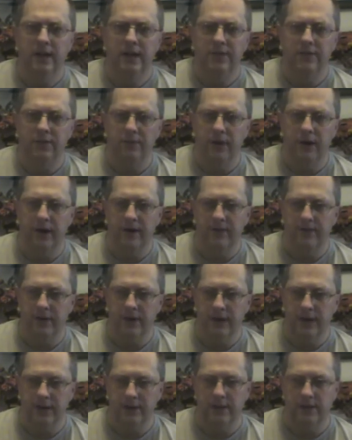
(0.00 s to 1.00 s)
from what I've
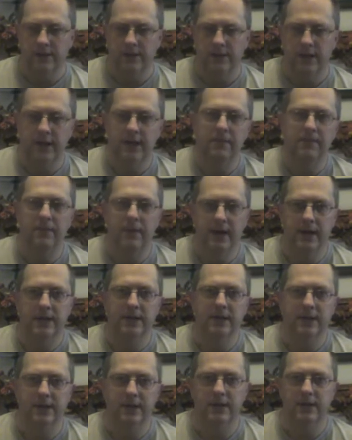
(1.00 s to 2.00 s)
read, it's the same
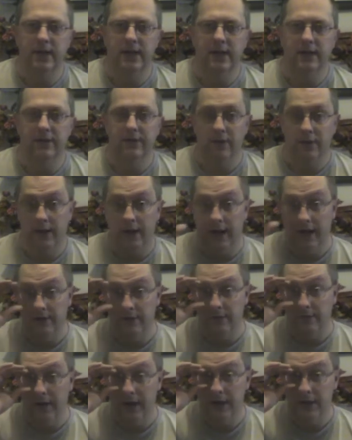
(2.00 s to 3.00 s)
medicine that they give with
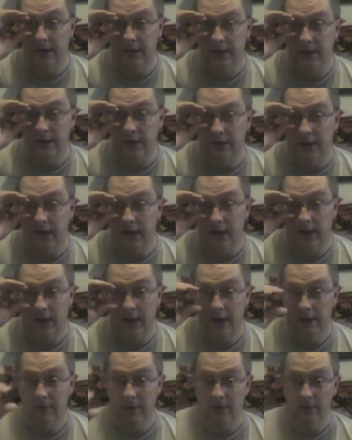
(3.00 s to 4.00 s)
cancer patients that's taking
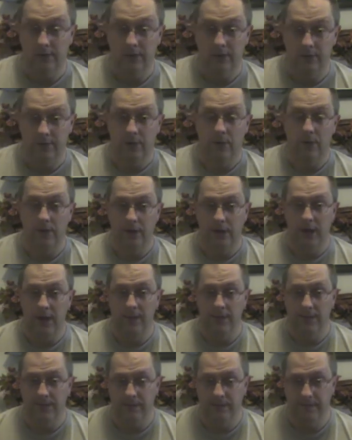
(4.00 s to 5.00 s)
chemo and so forth to
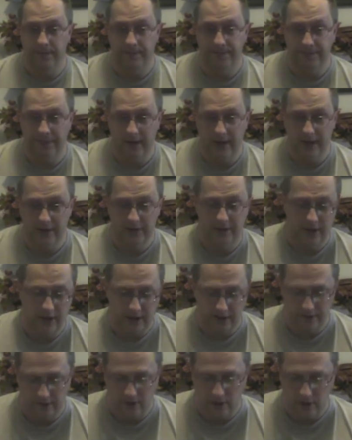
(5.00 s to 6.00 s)
keep you from getting sick
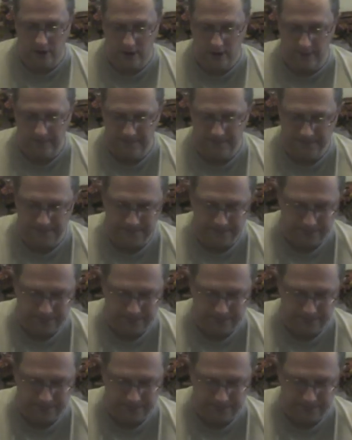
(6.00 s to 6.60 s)
and throwing up.